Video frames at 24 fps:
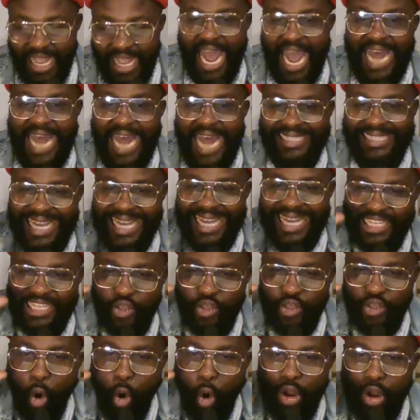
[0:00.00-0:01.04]
And that is
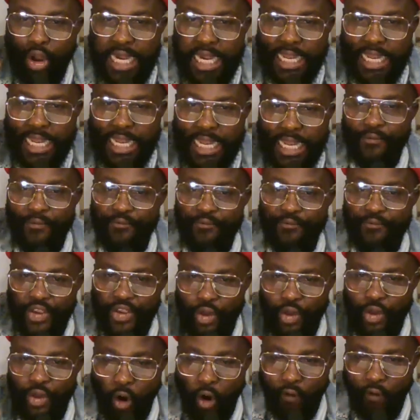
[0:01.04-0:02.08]
only
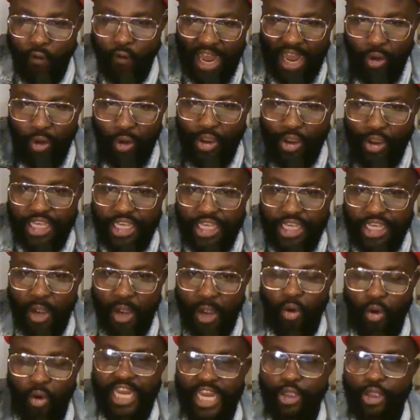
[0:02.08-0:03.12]
video of Aloy
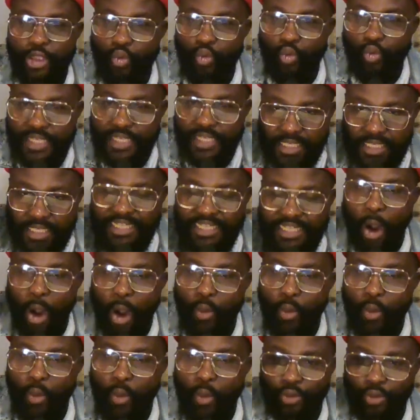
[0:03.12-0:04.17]
Ejimakor that you will see that we
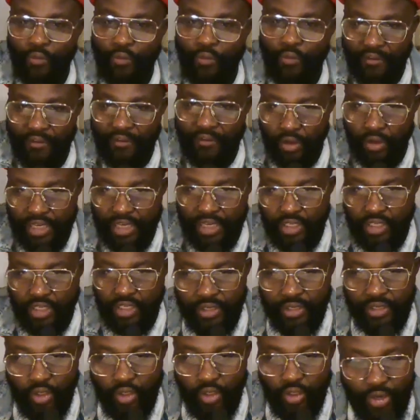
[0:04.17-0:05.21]
get to 500
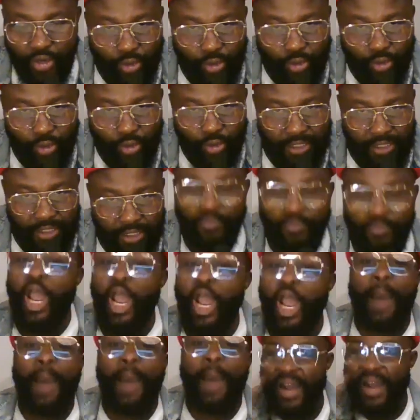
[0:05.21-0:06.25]
to retweet.
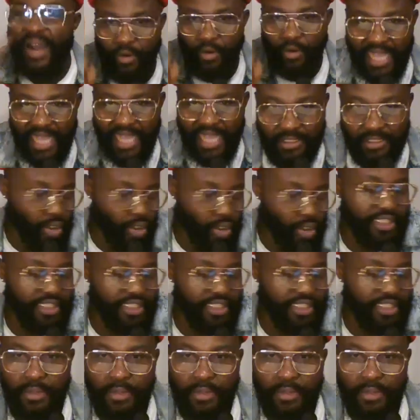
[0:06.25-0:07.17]
Apart from that, nothing.